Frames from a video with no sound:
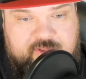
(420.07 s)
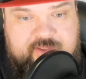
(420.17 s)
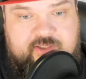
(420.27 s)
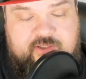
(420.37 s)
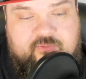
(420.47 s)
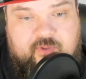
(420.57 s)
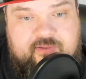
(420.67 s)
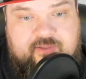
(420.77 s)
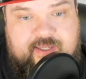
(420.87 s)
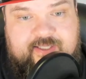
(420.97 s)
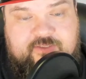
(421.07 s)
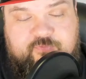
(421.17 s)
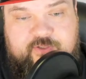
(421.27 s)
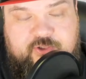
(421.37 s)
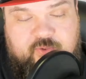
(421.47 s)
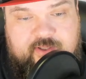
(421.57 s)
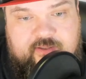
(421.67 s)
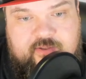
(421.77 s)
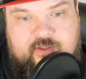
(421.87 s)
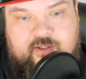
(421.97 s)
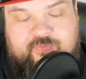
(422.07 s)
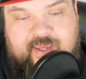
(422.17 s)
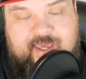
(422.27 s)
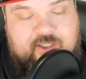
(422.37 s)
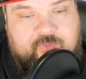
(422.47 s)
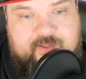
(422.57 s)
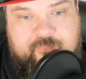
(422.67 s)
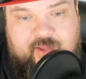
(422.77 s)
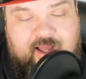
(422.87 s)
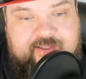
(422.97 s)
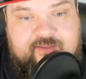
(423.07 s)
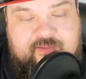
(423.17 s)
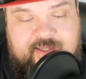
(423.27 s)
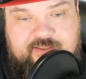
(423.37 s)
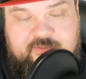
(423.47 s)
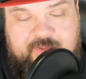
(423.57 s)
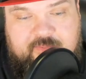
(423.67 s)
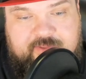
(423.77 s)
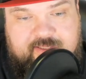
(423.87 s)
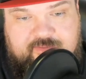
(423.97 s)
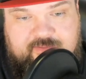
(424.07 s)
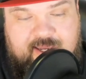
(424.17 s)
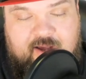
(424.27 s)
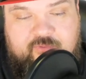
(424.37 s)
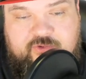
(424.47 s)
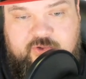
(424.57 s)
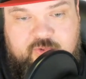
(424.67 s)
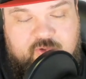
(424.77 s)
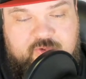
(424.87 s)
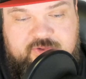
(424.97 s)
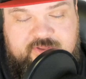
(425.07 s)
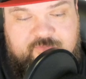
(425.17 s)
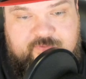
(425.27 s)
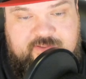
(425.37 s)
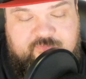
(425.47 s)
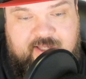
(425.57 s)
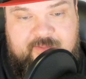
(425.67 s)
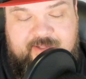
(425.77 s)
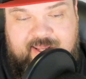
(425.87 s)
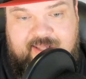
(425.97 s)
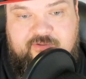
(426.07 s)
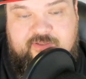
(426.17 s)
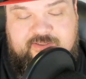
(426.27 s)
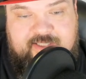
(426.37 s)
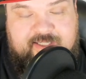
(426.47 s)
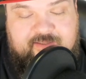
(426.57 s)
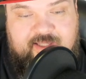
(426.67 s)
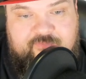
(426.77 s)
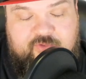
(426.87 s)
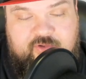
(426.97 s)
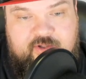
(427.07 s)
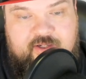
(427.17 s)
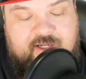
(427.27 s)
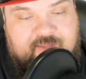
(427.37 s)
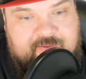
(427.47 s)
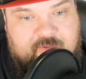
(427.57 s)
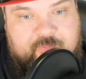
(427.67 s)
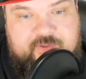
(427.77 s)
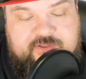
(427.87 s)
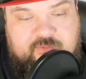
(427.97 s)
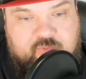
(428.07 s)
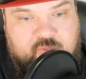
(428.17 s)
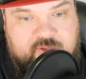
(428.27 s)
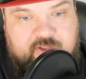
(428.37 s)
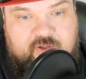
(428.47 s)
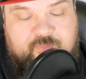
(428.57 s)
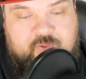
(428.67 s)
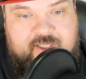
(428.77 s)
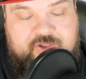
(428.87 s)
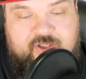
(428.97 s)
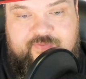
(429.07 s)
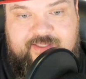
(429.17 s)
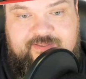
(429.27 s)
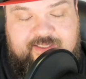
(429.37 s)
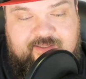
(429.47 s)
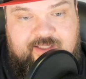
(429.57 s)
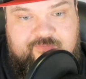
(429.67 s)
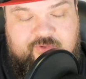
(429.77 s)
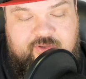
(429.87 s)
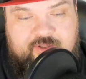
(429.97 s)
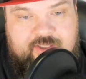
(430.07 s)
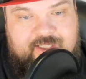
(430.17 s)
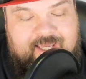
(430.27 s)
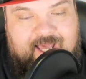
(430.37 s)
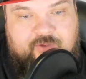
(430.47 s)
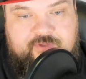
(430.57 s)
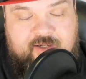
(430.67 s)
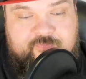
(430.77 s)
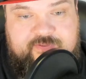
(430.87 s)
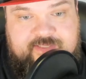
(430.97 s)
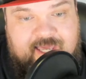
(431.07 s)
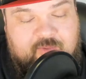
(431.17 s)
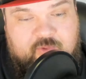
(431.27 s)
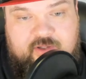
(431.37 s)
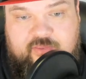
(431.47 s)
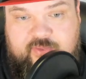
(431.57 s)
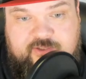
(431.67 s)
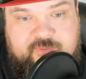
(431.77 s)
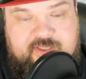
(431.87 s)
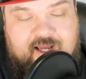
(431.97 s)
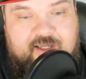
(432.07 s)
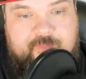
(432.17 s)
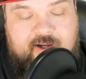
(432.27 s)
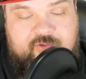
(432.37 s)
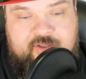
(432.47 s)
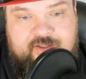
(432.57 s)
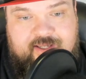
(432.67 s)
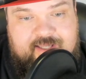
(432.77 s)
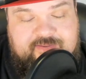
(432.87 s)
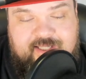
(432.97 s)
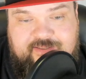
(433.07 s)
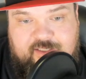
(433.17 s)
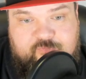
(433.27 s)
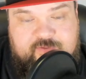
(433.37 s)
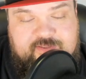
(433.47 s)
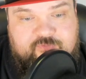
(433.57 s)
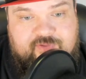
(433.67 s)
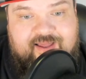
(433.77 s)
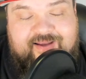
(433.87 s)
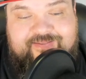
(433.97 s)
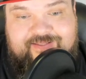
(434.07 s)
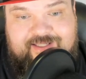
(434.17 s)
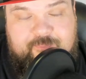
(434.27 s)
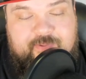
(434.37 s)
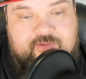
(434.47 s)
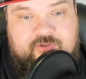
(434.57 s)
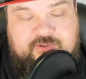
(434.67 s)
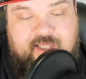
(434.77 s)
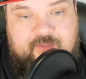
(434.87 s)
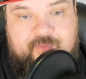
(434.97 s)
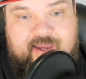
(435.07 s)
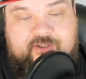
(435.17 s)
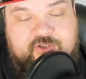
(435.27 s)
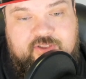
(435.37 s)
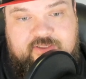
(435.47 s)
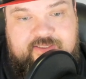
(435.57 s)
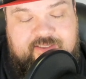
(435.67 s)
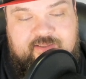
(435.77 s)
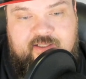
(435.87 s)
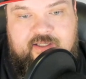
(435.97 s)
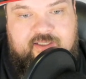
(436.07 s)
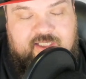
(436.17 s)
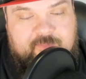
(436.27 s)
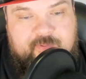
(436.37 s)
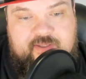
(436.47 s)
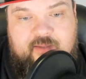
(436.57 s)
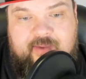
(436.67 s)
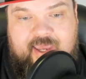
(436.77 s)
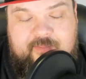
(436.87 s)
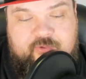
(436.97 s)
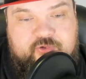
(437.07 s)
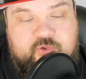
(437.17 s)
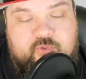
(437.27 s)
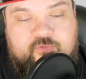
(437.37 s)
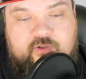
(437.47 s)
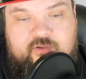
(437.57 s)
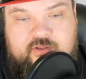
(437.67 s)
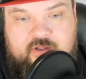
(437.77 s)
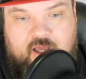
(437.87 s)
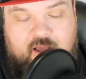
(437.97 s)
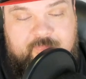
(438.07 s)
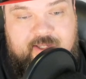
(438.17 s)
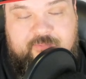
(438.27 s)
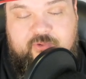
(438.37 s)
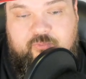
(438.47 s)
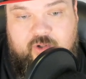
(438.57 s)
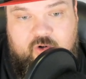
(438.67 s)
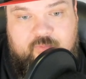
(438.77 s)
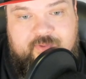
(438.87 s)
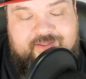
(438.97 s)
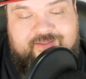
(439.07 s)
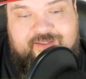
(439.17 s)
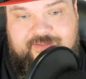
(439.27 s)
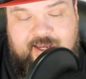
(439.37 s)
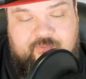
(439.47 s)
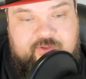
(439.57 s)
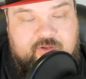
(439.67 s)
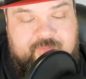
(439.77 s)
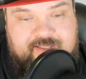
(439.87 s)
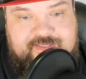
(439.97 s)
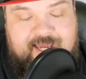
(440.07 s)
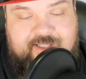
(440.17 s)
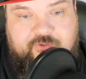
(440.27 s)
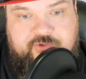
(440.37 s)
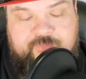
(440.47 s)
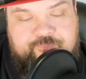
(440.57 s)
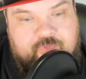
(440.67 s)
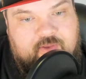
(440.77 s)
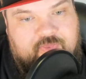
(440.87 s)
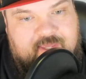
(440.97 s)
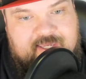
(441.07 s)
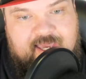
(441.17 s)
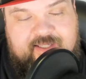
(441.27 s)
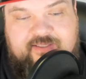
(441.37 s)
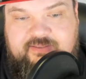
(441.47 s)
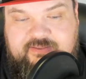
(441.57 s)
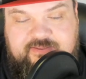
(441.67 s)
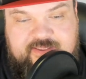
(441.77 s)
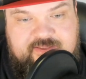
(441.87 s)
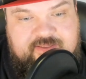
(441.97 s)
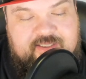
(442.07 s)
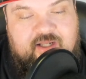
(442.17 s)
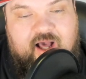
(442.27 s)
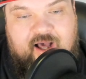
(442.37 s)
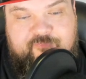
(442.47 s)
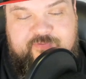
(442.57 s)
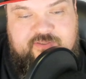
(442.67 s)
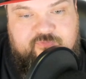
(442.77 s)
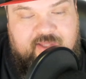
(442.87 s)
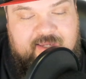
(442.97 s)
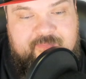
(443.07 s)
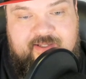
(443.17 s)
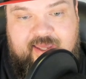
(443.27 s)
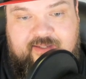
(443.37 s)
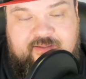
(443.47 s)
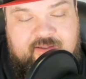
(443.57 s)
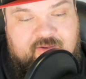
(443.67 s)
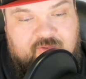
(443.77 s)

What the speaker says: really good run lanes for Detroit. They had great blocking lanes to be able to get down to those defensive linemen and to the second level, and they were putting some real pressure on that second level. How tough is that? One of the things we talk about is that defensive line, keeping those linebackers clean, keeping them able to be able to roam, get downhill and make tackles. They had consistent offensive linemen and